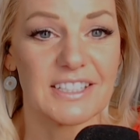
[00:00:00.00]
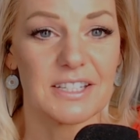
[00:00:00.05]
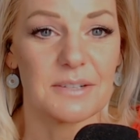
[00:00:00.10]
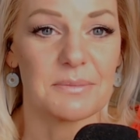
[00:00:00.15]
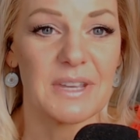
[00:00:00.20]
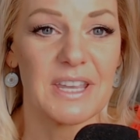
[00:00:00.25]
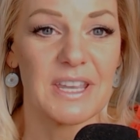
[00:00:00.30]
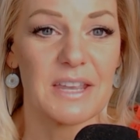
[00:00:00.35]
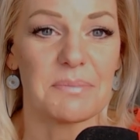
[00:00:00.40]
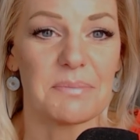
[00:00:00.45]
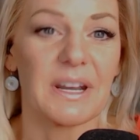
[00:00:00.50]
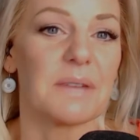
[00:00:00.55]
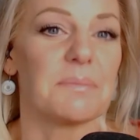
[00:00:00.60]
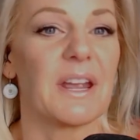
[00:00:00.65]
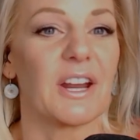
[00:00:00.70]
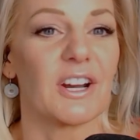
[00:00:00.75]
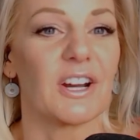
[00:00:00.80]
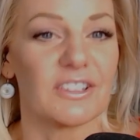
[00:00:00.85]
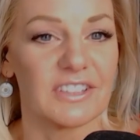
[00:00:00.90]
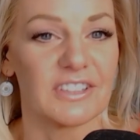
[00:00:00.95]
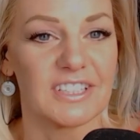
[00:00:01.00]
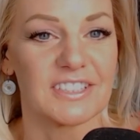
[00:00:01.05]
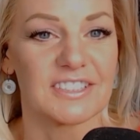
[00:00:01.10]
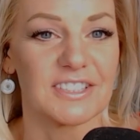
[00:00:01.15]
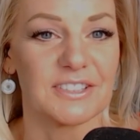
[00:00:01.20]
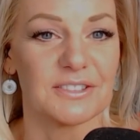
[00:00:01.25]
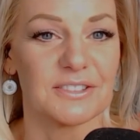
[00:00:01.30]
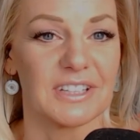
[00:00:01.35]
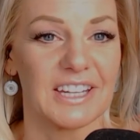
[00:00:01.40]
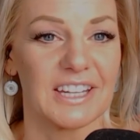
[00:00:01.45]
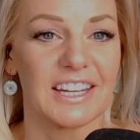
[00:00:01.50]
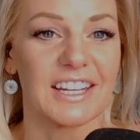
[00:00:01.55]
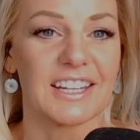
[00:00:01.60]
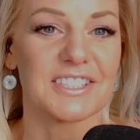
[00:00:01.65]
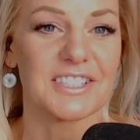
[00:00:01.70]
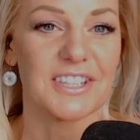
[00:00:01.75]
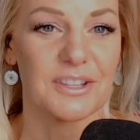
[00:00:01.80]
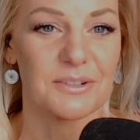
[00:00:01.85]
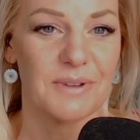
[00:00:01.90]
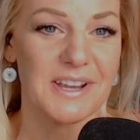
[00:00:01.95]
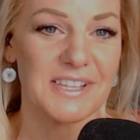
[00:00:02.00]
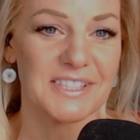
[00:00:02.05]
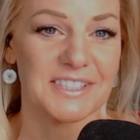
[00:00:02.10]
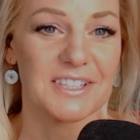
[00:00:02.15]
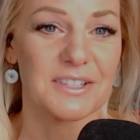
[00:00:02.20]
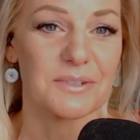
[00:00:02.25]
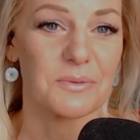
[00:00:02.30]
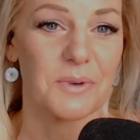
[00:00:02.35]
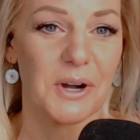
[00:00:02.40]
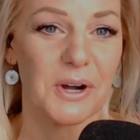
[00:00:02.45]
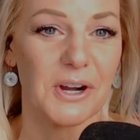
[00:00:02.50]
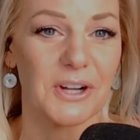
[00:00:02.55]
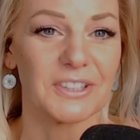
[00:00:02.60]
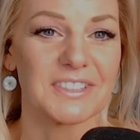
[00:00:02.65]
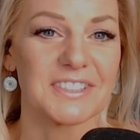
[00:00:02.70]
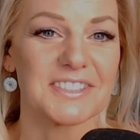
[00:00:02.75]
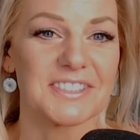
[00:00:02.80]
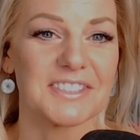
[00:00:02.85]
to me, but apparently it's unique to the rest of the world.